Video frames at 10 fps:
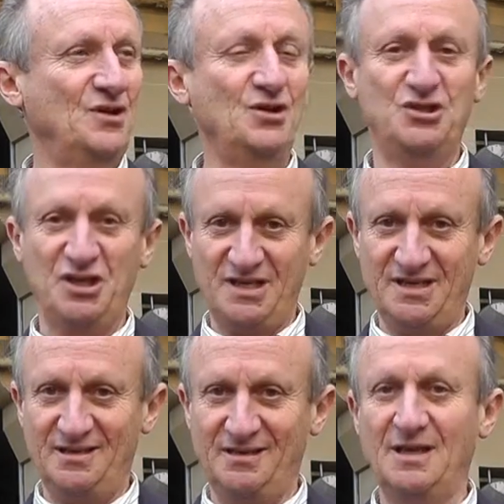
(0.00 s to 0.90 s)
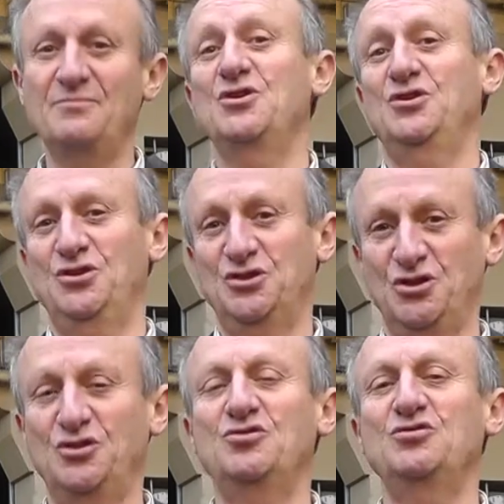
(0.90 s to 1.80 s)
her gender
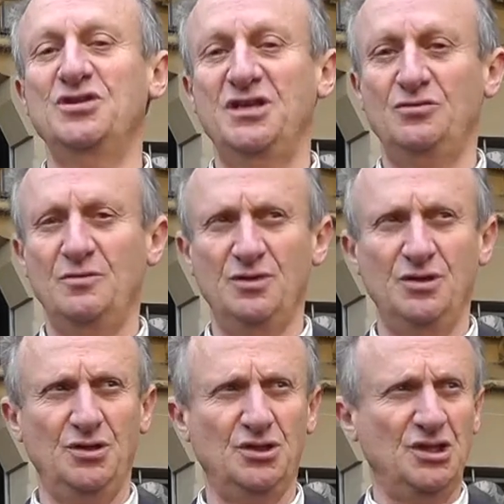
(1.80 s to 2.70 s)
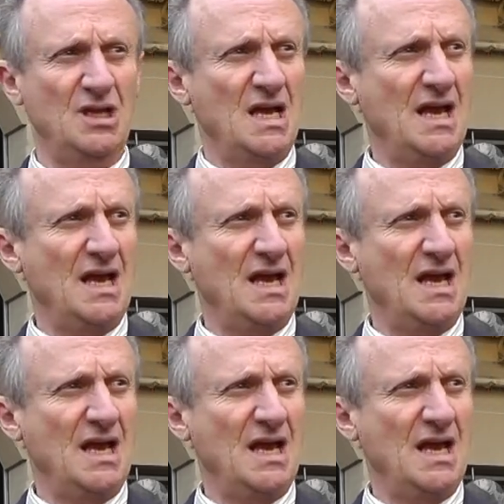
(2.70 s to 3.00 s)
emerged, her true gender emerged.